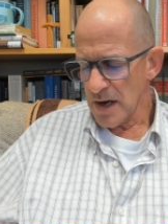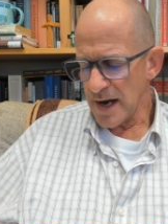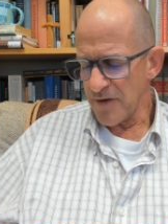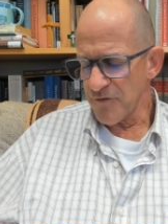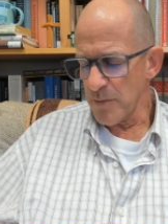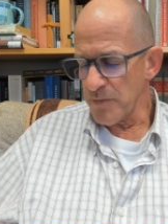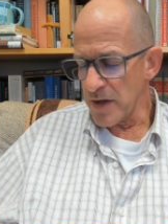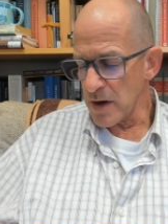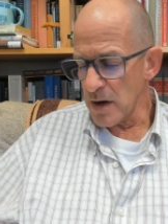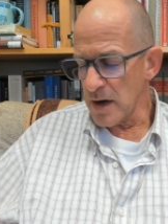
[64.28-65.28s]
And from
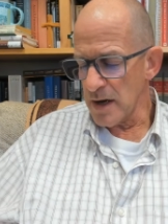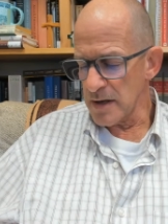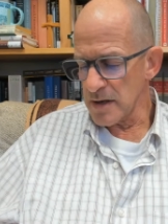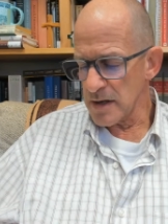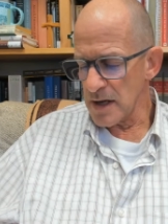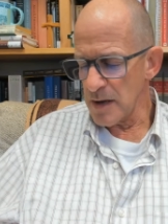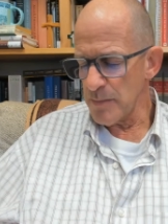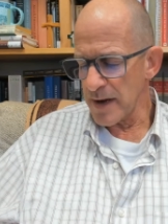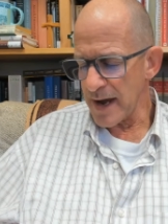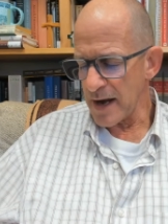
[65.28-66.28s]
then on, he
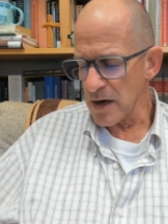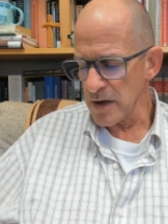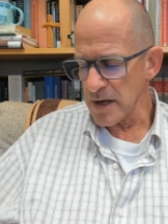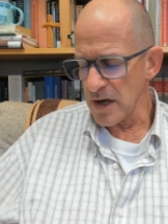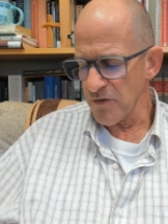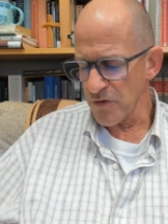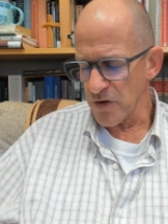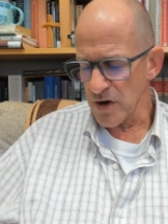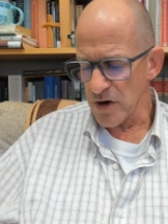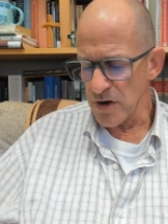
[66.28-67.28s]
began looking
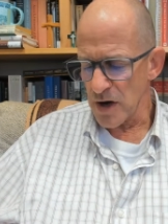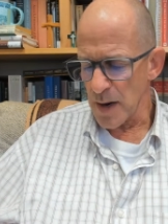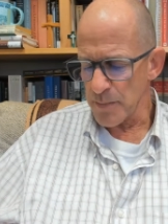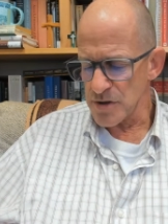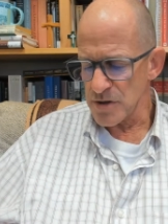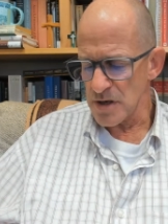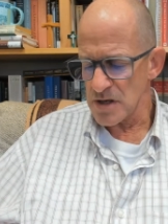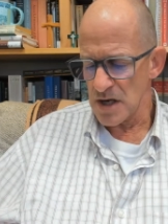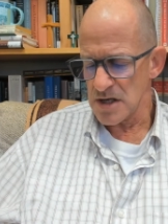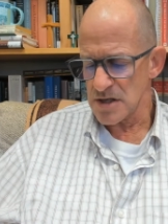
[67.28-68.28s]
for a good
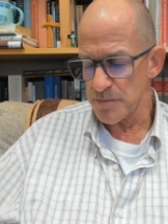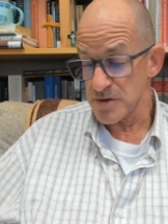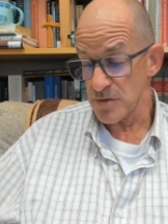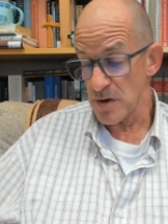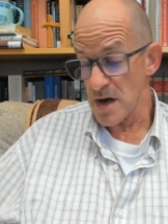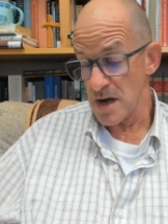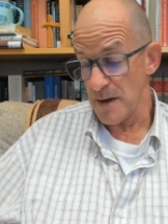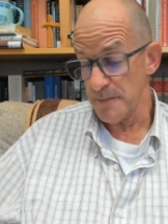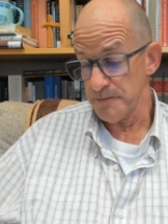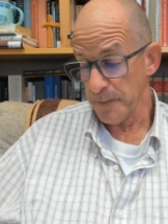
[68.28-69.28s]
opportunity to betray
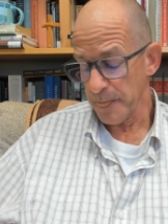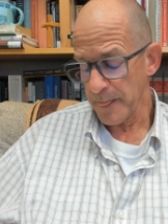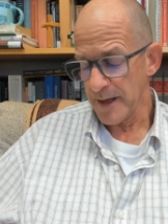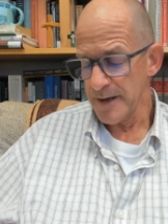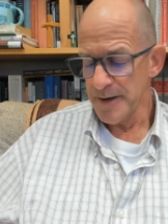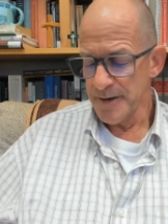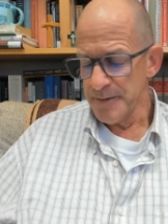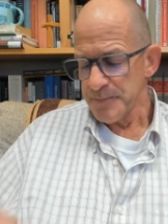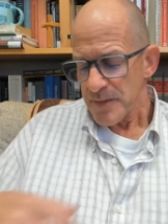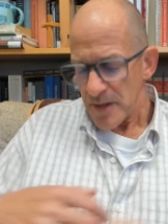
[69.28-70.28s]
him.
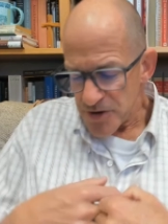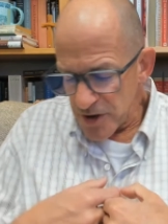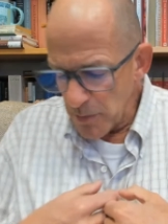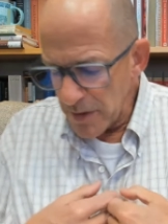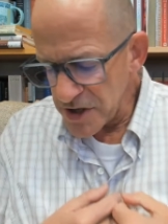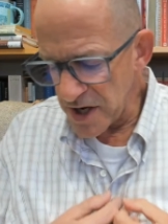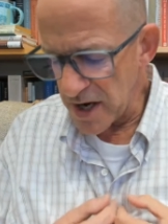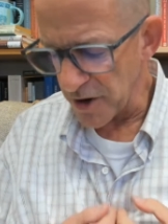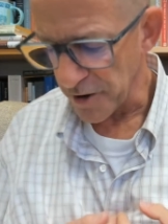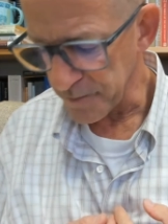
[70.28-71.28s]
There's so much
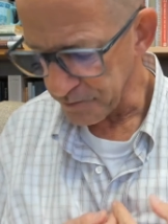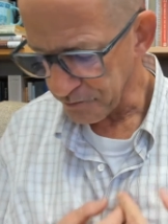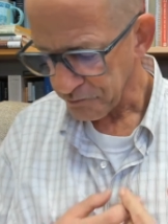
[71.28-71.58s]
here.